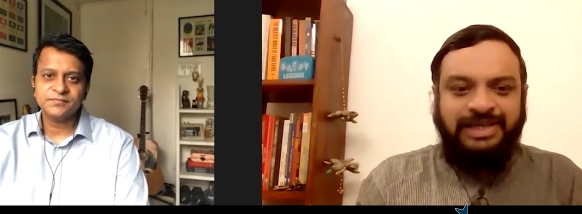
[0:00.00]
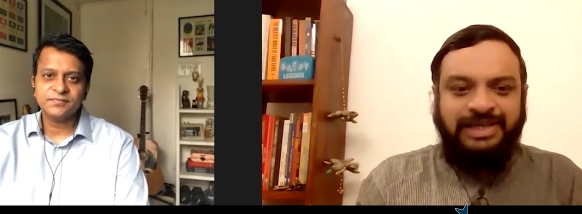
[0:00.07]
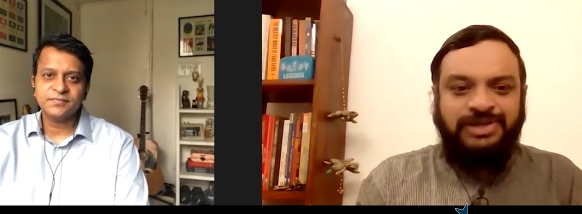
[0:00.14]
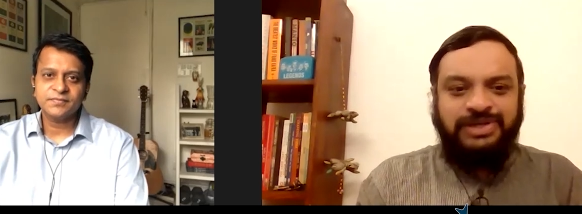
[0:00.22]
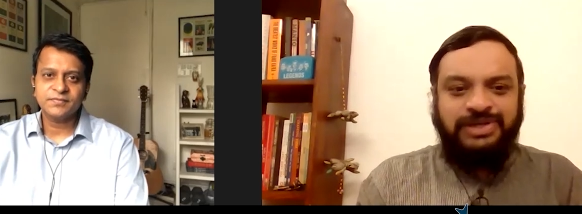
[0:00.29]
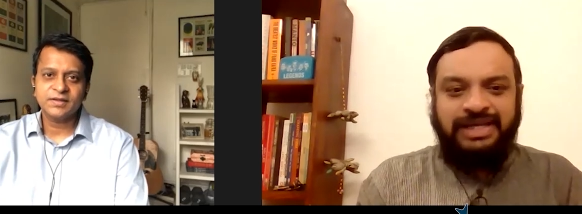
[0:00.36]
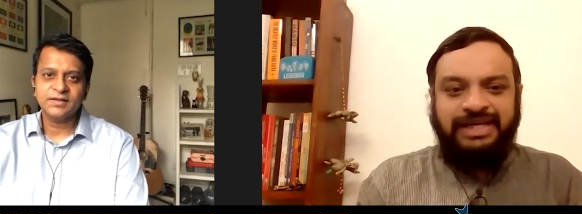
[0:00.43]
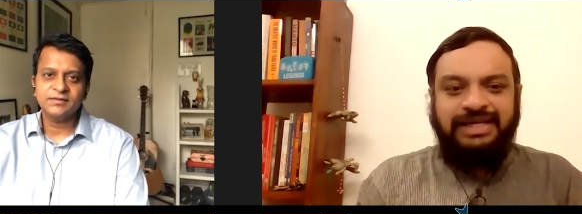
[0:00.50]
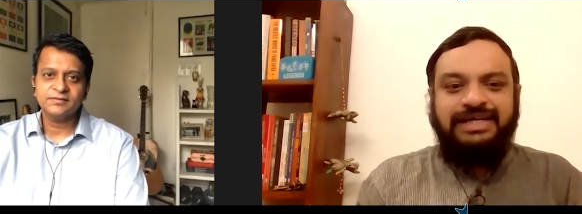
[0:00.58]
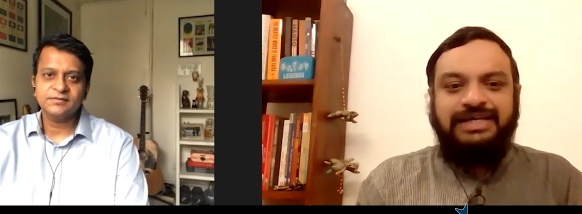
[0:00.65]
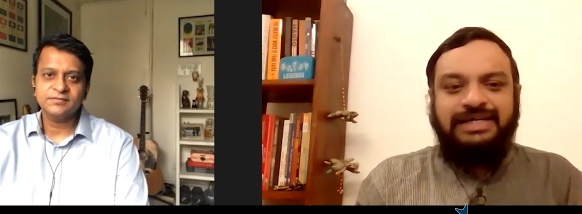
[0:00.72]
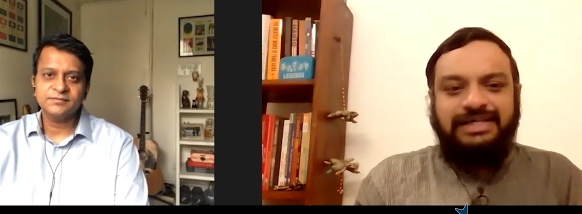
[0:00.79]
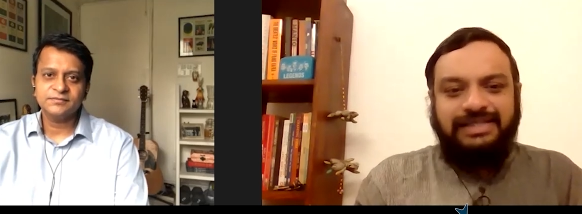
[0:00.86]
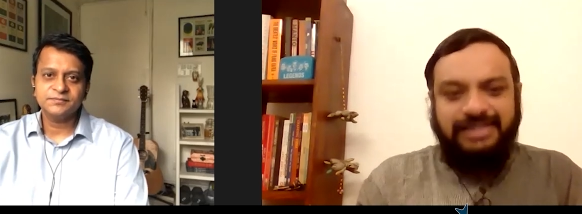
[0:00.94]
Speaker 1: initially,
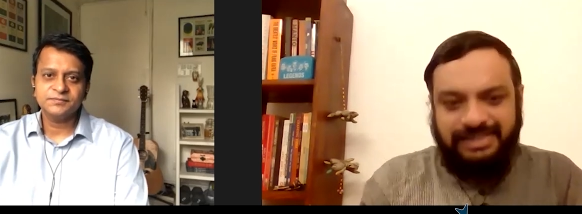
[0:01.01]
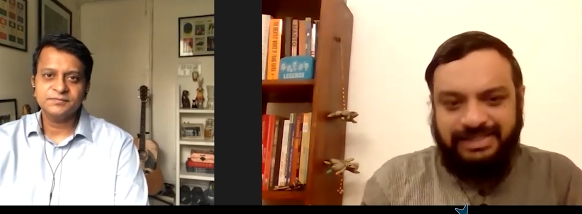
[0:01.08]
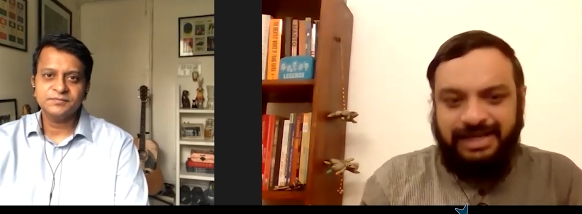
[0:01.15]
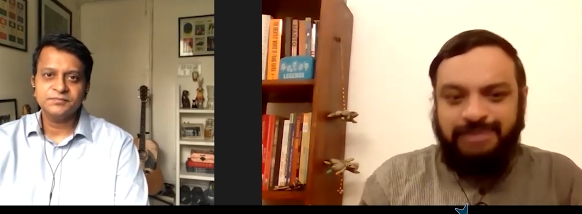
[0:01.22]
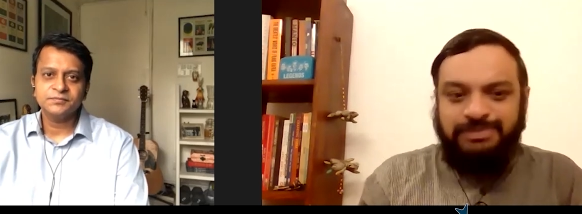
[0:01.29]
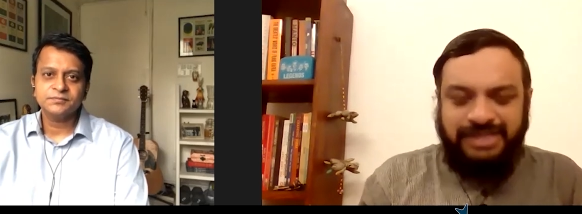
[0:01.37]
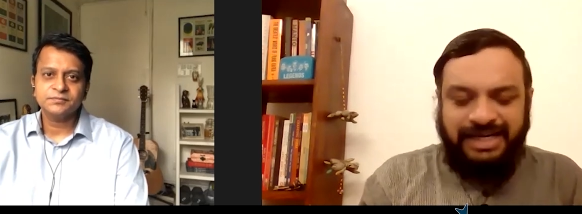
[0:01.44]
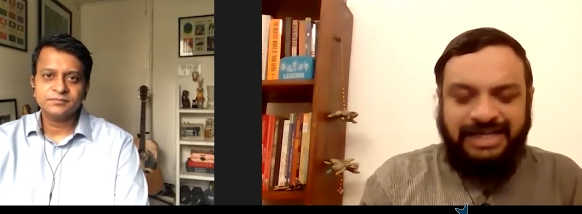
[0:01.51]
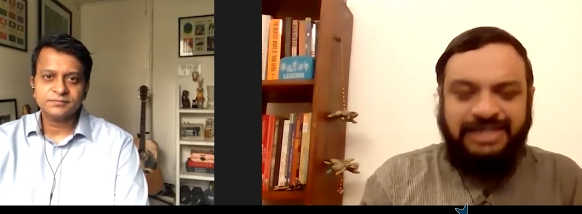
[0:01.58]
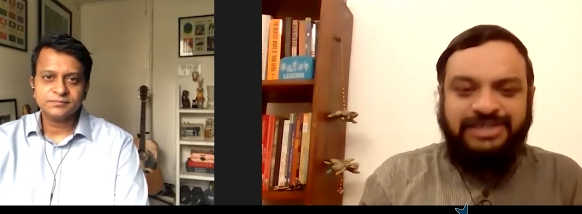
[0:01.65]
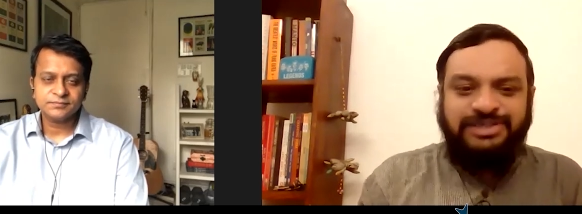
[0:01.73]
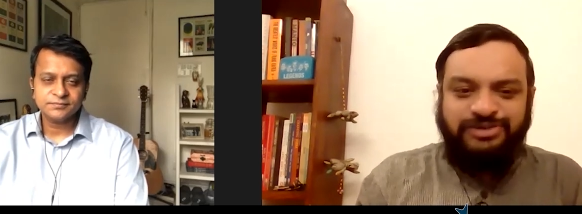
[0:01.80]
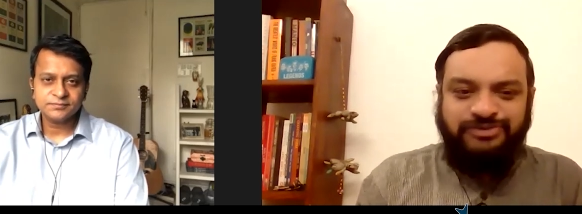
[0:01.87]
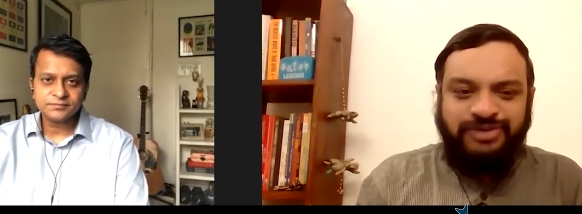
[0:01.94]
some
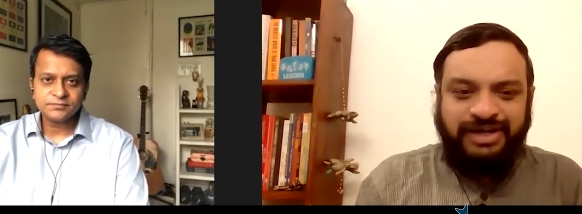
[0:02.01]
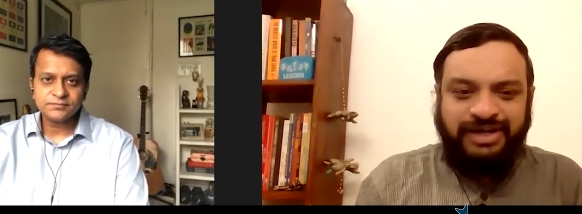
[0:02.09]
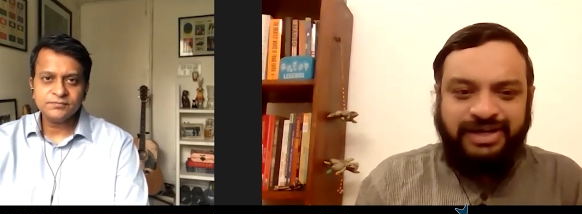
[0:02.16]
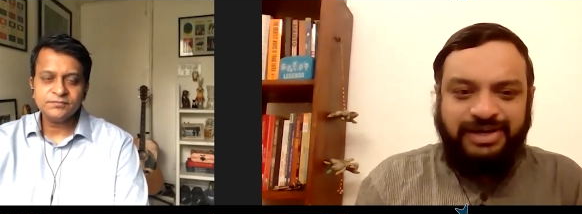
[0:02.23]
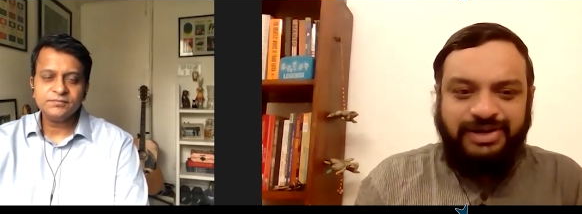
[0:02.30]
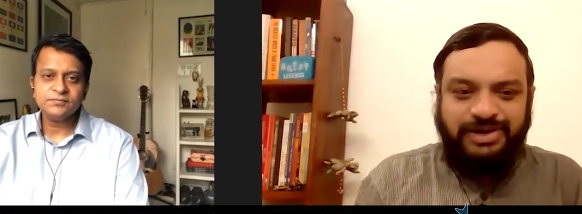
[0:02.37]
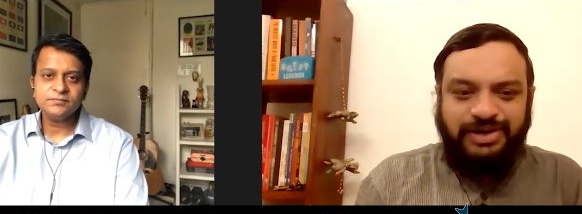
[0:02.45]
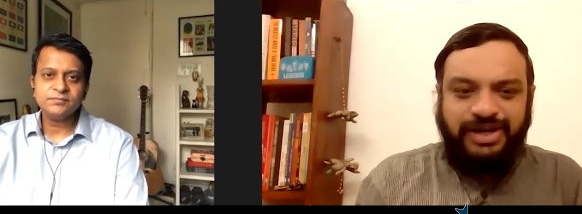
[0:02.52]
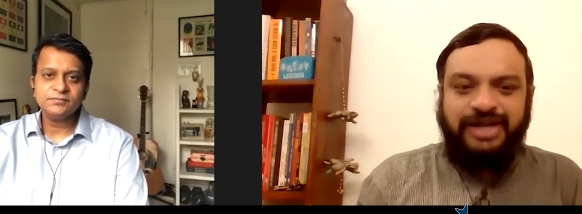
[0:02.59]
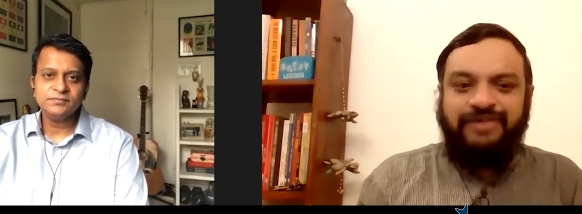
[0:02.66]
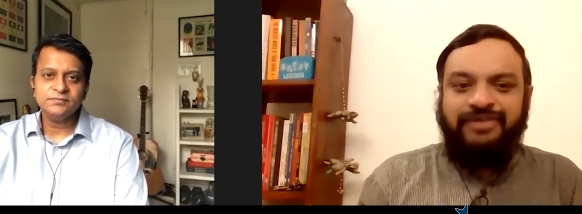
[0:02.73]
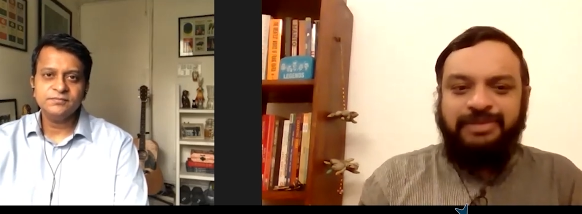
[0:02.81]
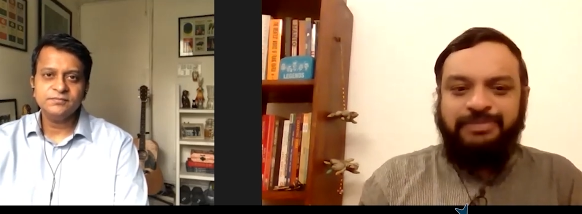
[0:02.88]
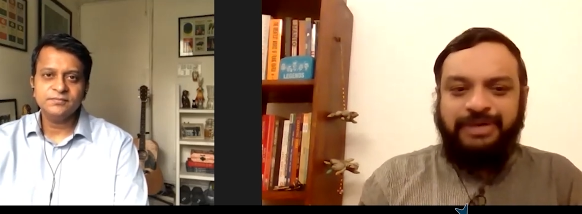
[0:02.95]
signs of a recovery,